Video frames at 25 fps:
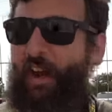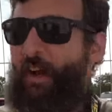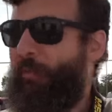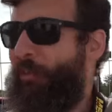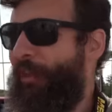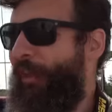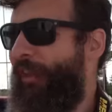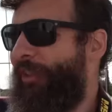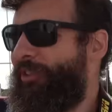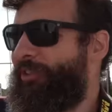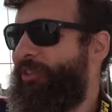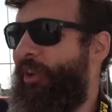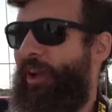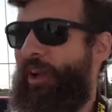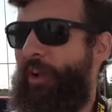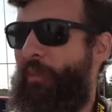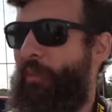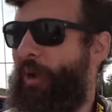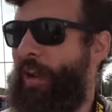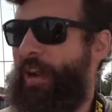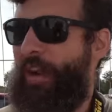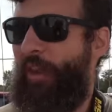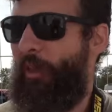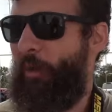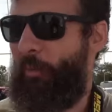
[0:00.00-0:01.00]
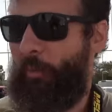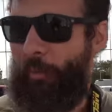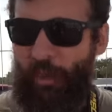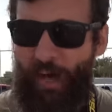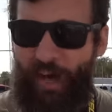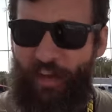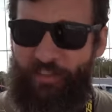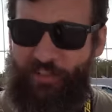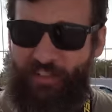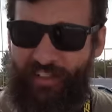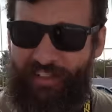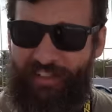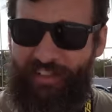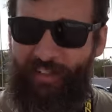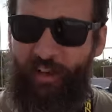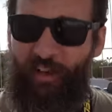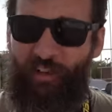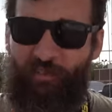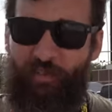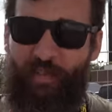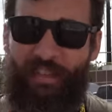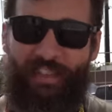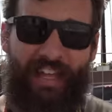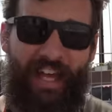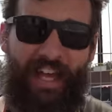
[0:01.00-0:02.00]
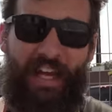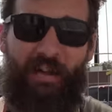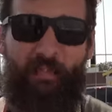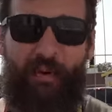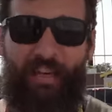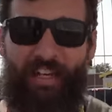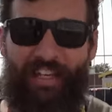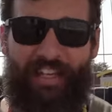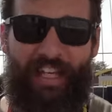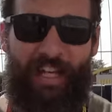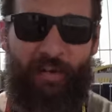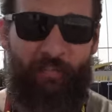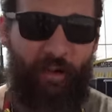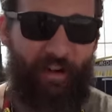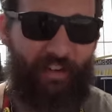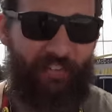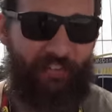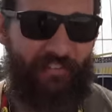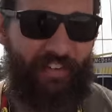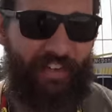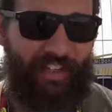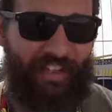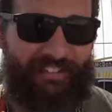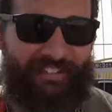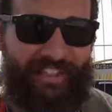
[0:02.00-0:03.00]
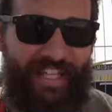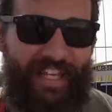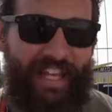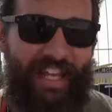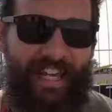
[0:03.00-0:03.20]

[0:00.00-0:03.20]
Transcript: But also, I don't want another project because it cost me a lot of money to get mine fixed,